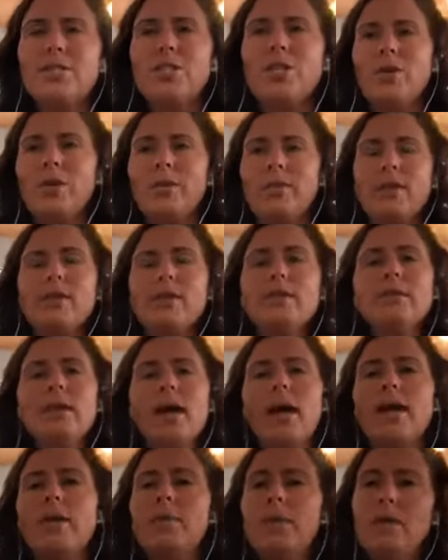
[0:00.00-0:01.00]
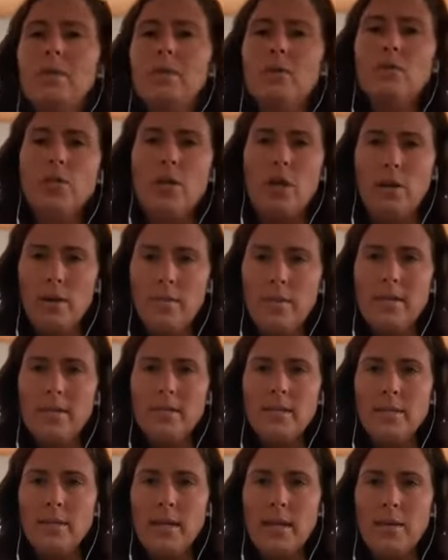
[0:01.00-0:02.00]
So I think a lot of people talk about
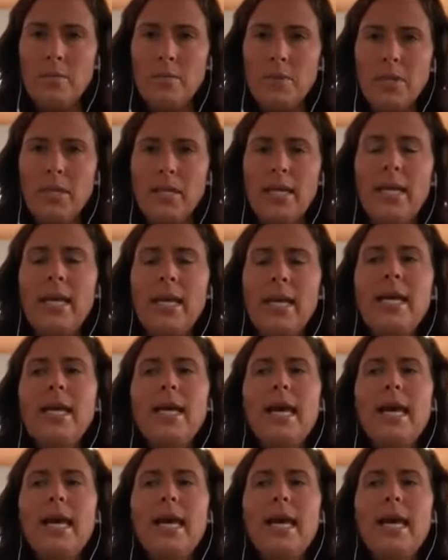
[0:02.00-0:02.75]
sustainability,